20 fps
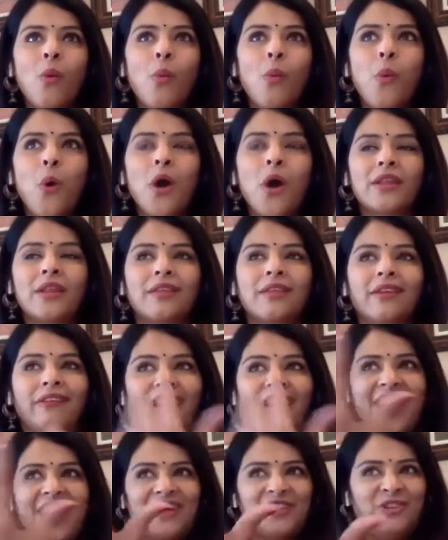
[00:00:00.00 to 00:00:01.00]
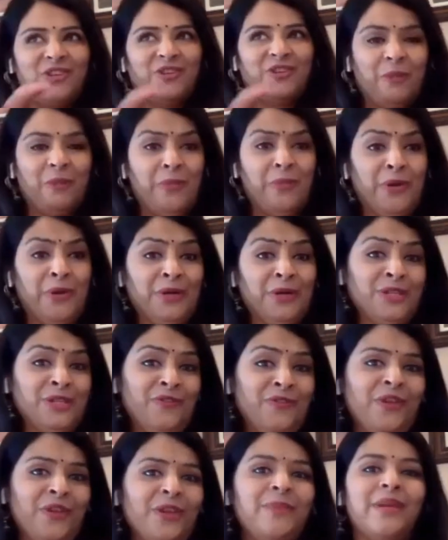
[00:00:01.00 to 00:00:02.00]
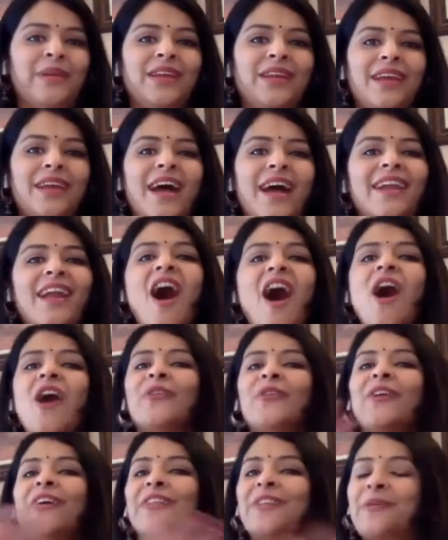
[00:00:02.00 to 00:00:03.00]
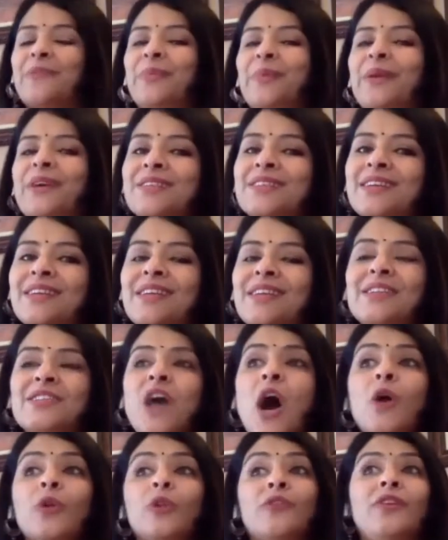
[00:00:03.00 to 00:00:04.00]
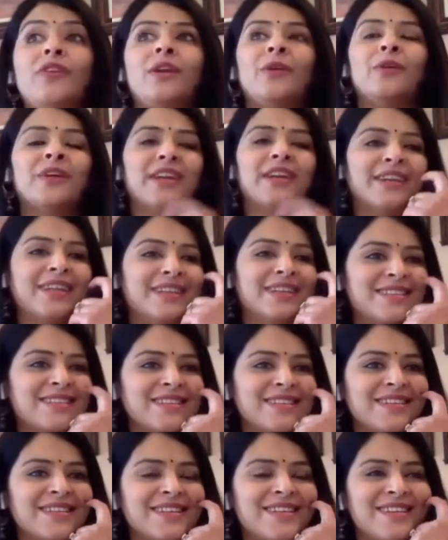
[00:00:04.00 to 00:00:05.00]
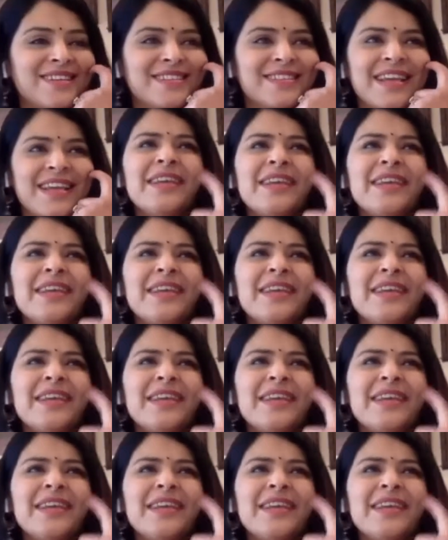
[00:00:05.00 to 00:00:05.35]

what the reaction of the person will be and how the other person is, how the fellow contestant is.